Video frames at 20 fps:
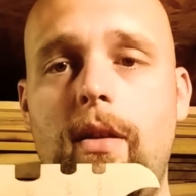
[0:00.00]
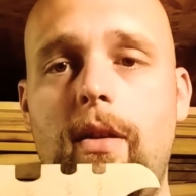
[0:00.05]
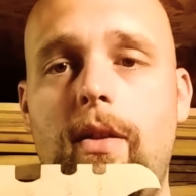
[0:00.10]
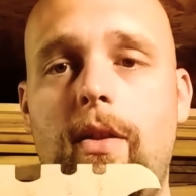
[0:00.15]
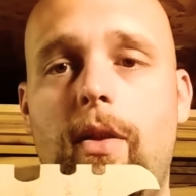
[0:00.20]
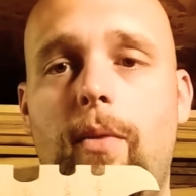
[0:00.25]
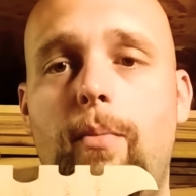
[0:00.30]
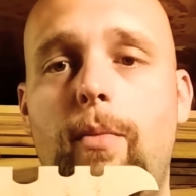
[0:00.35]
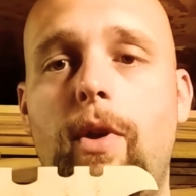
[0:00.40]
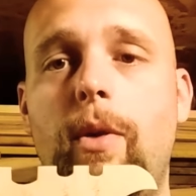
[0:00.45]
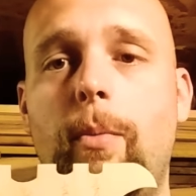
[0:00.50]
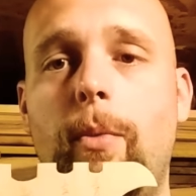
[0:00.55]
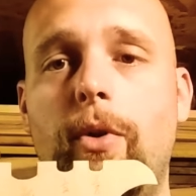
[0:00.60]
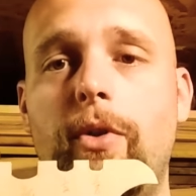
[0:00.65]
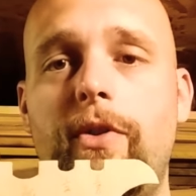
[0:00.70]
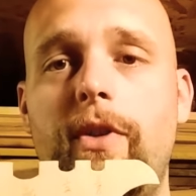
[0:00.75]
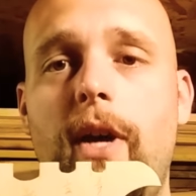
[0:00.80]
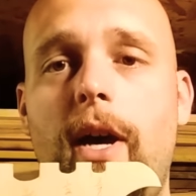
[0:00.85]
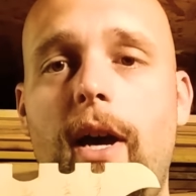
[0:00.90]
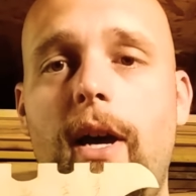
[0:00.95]
the minimal
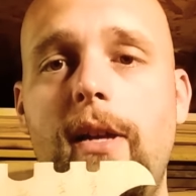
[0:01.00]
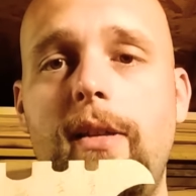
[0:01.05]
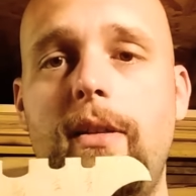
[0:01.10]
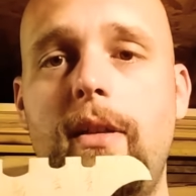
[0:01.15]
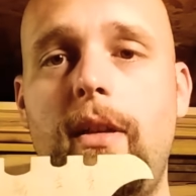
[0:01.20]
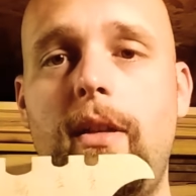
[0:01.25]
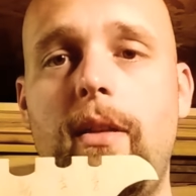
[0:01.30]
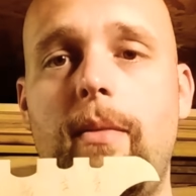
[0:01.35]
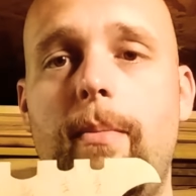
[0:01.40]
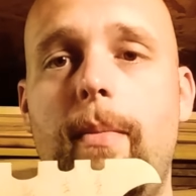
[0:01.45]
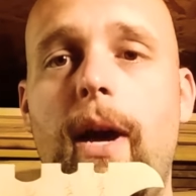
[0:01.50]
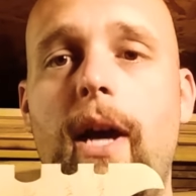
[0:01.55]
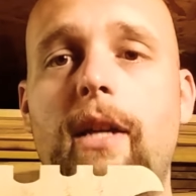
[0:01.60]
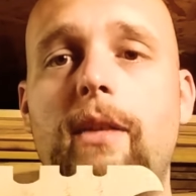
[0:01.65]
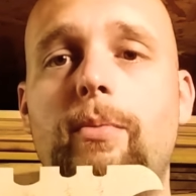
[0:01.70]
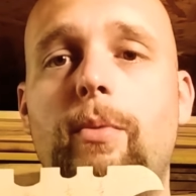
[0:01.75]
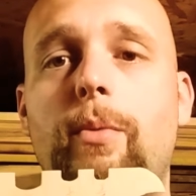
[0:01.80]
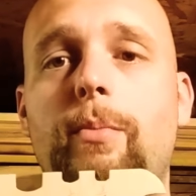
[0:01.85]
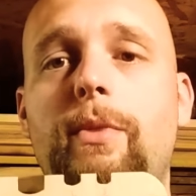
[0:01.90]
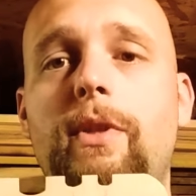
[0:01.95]
size and the
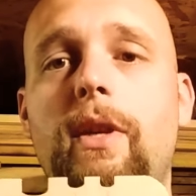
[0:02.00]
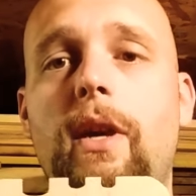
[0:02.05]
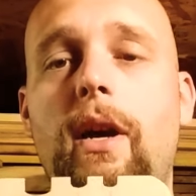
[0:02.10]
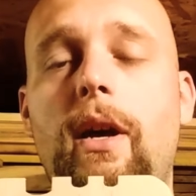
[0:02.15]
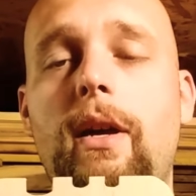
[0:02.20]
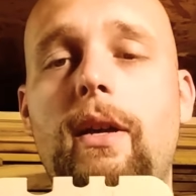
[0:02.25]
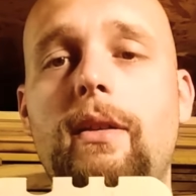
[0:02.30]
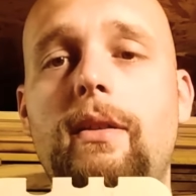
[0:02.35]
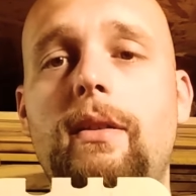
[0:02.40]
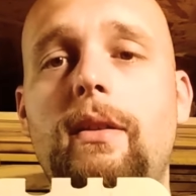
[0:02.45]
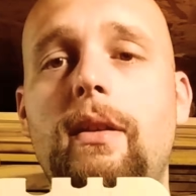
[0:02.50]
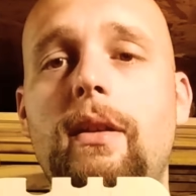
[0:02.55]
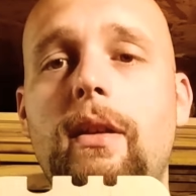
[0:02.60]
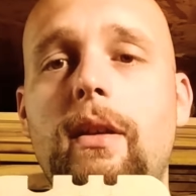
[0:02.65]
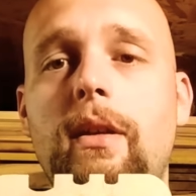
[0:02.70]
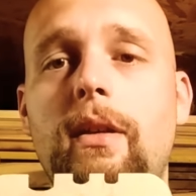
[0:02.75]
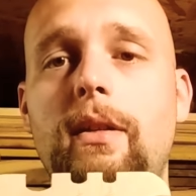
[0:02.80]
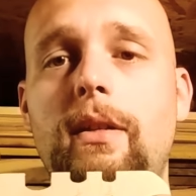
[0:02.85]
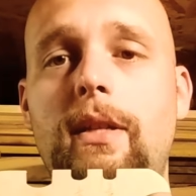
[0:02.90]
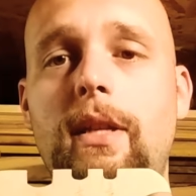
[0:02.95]
maximum size
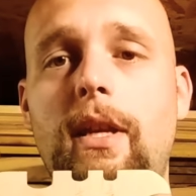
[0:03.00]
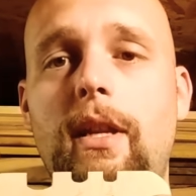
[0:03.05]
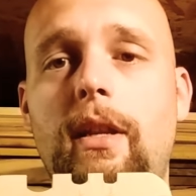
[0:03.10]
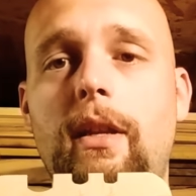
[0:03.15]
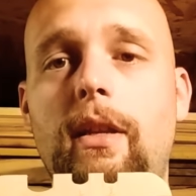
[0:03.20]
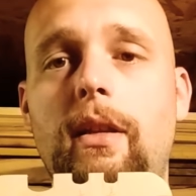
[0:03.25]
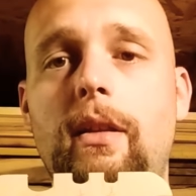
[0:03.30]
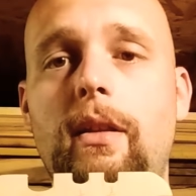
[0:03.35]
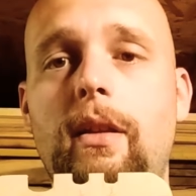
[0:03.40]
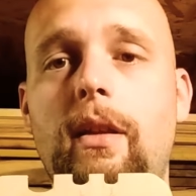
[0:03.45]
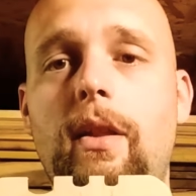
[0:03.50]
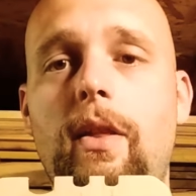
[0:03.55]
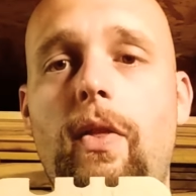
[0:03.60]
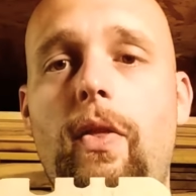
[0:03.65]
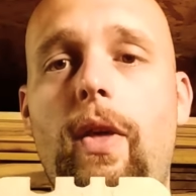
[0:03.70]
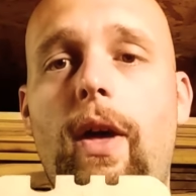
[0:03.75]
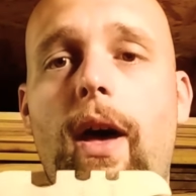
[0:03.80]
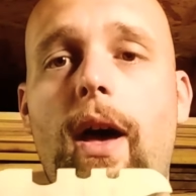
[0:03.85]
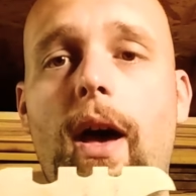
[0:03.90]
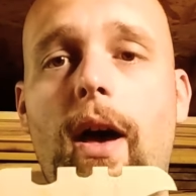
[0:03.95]
tenon
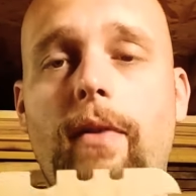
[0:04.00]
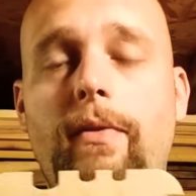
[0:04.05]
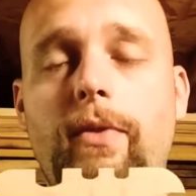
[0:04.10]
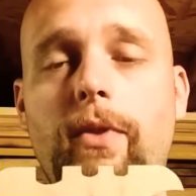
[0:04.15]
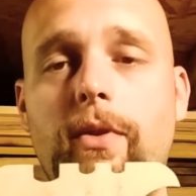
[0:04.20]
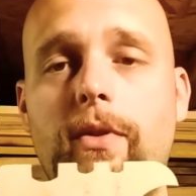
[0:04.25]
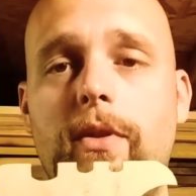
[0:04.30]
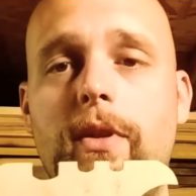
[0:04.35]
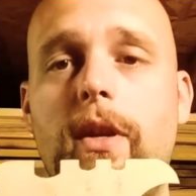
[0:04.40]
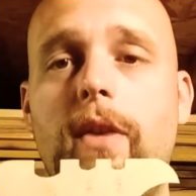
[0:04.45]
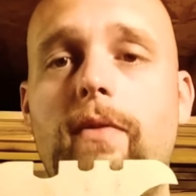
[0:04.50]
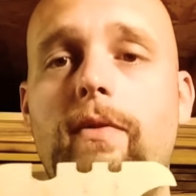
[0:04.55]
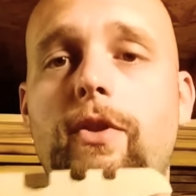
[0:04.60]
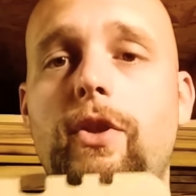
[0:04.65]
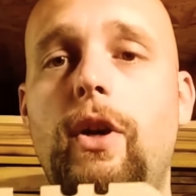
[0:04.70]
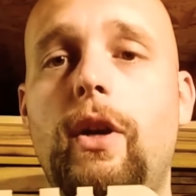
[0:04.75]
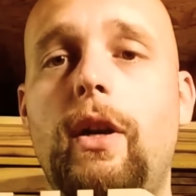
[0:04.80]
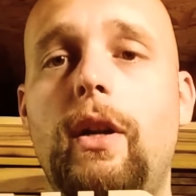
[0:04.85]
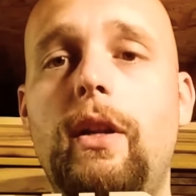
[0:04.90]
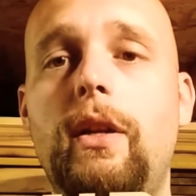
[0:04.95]
that I feel safe
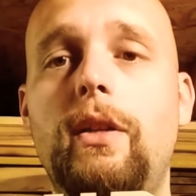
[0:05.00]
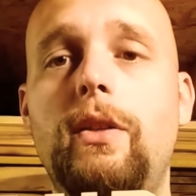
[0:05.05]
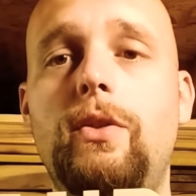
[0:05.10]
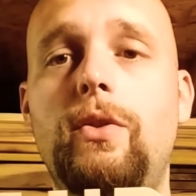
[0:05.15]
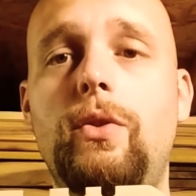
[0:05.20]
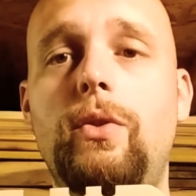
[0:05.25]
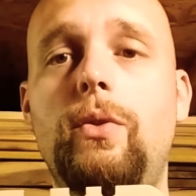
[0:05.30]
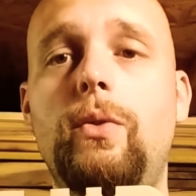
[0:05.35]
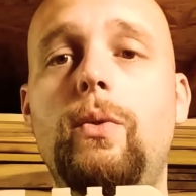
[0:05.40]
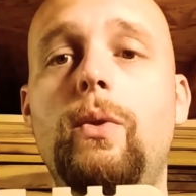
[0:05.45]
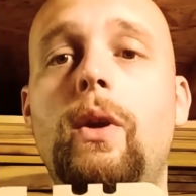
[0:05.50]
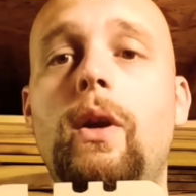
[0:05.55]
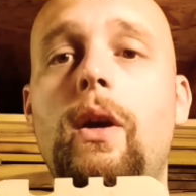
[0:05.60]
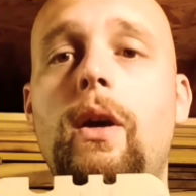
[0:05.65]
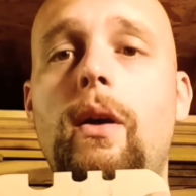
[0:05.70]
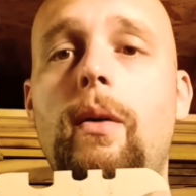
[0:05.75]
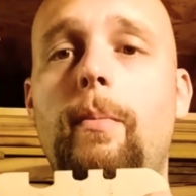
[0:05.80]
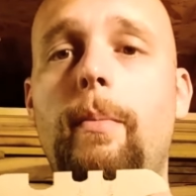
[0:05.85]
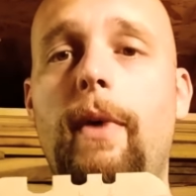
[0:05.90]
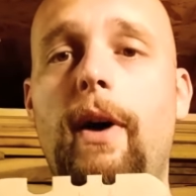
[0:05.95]
chucking into
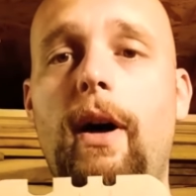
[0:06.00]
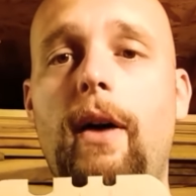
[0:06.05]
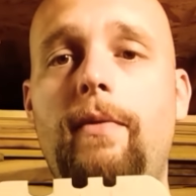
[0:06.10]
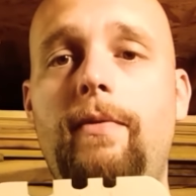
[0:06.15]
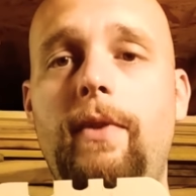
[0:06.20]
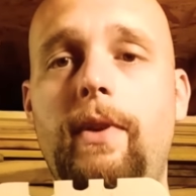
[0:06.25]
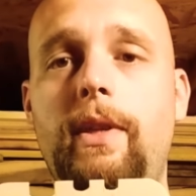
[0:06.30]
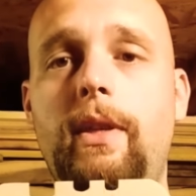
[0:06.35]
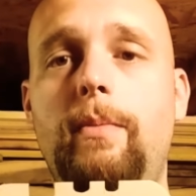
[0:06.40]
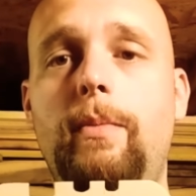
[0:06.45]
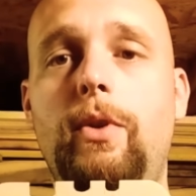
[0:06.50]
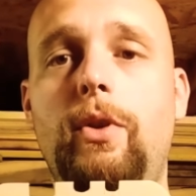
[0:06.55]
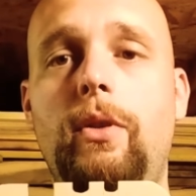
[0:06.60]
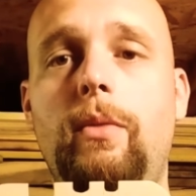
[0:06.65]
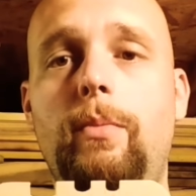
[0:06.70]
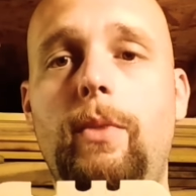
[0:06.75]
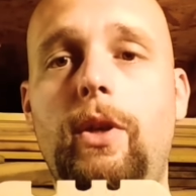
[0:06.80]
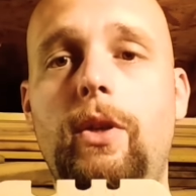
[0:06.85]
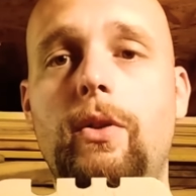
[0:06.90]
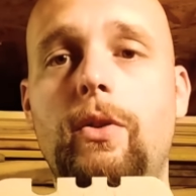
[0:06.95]
my
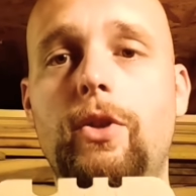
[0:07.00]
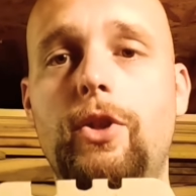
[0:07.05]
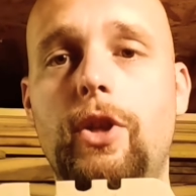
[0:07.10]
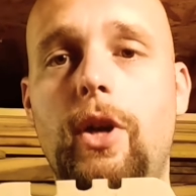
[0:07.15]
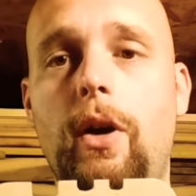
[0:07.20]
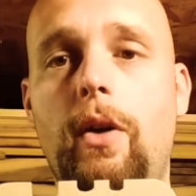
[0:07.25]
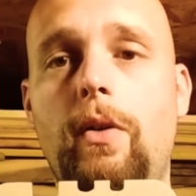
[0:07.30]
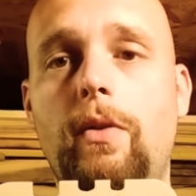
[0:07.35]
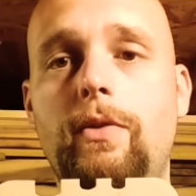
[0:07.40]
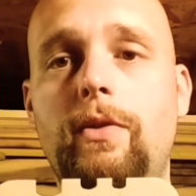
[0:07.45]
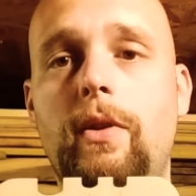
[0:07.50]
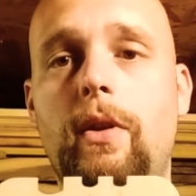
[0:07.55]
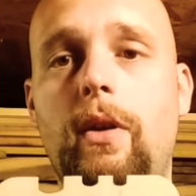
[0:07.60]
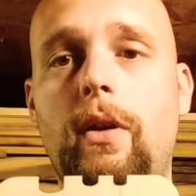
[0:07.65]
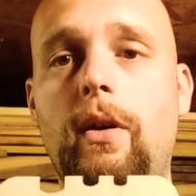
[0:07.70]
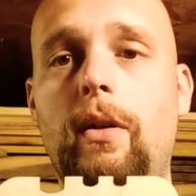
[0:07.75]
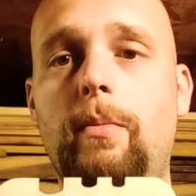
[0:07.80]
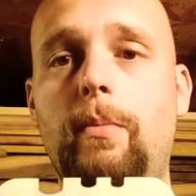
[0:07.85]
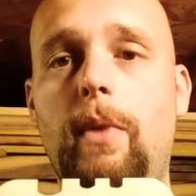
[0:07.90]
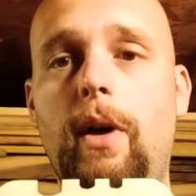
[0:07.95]
50mm jaws
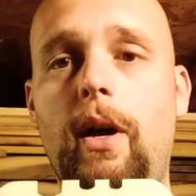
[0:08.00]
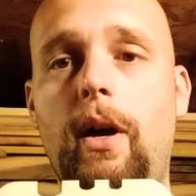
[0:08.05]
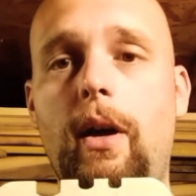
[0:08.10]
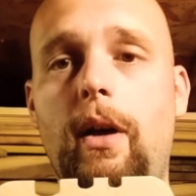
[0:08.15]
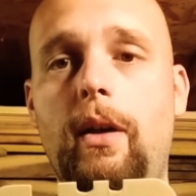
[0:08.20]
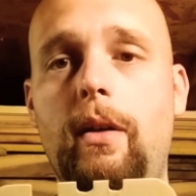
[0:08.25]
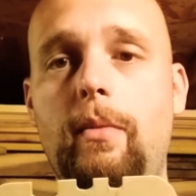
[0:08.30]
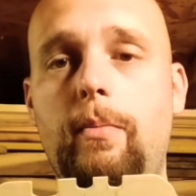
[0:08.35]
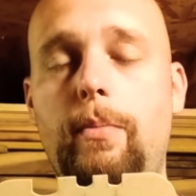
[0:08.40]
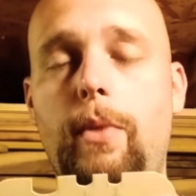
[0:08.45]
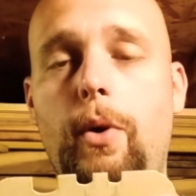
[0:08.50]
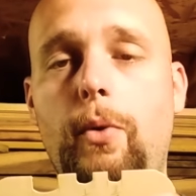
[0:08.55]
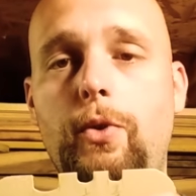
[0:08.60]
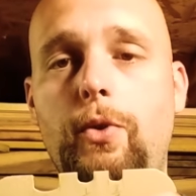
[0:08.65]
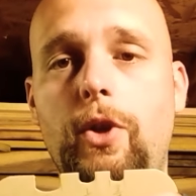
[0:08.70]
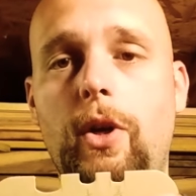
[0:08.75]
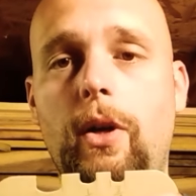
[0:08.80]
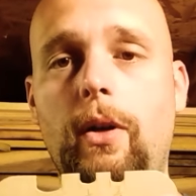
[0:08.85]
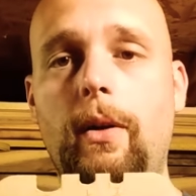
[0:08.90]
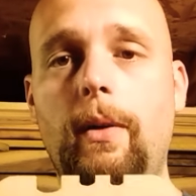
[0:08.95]
on my bowl
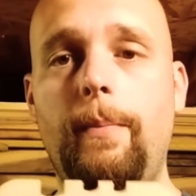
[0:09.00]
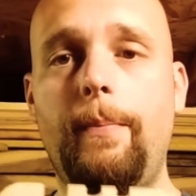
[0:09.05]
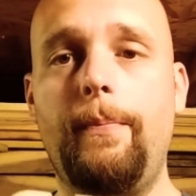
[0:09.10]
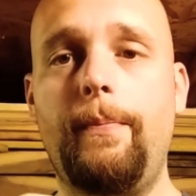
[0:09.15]
chuck.